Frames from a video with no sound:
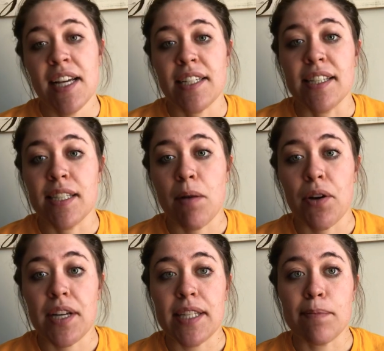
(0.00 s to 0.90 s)

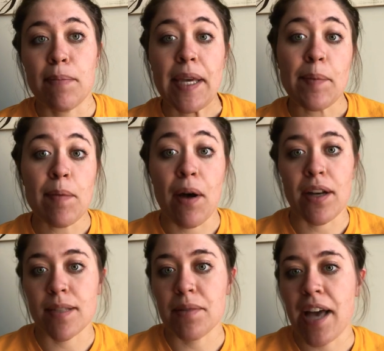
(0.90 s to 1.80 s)
Desdemona is maybe
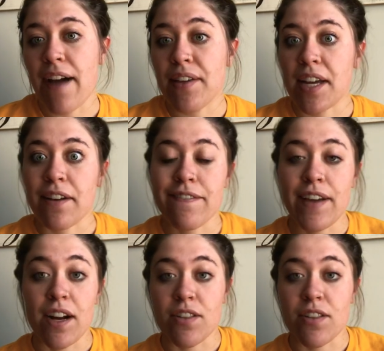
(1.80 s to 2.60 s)
possibly having an affair.